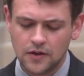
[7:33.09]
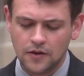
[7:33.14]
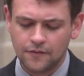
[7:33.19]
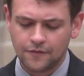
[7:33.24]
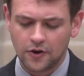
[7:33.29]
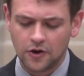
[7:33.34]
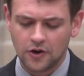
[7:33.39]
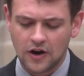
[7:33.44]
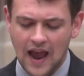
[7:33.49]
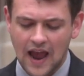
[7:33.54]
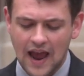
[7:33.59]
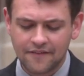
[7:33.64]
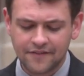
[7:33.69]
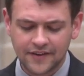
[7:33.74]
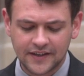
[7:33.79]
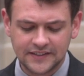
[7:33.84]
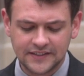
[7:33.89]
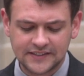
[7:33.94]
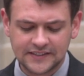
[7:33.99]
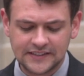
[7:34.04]
for her
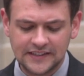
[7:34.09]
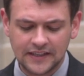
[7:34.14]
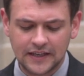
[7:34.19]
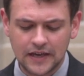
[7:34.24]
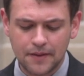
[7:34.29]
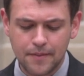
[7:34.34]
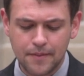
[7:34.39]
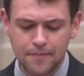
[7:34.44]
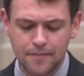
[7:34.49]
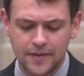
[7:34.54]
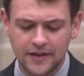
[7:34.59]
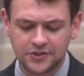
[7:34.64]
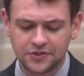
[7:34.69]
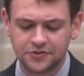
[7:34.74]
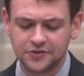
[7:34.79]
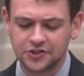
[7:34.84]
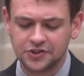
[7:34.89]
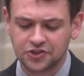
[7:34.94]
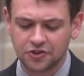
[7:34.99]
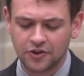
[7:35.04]
advocacy and commitment to
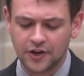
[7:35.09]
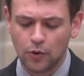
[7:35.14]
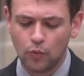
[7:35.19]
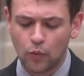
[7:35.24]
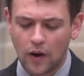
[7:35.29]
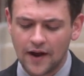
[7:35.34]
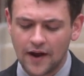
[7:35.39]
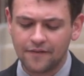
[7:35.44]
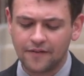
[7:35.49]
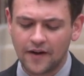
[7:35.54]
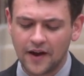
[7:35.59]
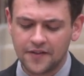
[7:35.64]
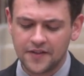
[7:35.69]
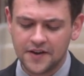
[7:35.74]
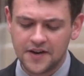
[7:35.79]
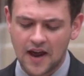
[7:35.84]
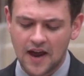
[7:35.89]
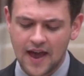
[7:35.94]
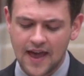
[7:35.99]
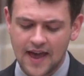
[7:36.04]
ensuring Wi-Fi on the
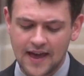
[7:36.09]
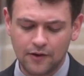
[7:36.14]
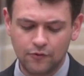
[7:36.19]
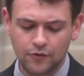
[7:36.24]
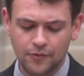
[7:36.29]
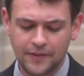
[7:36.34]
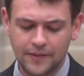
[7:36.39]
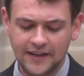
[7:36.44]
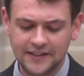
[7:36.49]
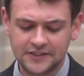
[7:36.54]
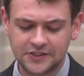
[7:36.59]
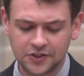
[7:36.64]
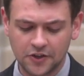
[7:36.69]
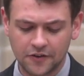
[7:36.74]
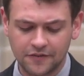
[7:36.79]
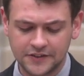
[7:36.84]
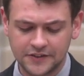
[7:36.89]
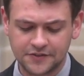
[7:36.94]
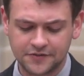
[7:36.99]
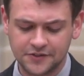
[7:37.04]
Diag would be a
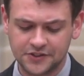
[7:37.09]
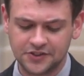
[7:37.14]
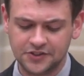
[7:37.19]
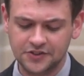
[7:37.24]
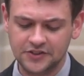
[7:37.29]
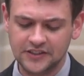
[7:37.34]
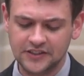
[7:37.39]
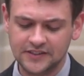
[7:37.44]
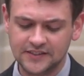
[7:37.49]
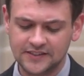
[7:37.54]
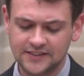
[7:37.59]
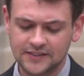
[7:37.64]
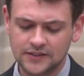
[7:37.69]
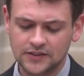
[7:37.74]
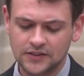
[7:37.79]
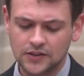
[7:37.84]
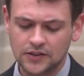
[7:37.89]
service for students.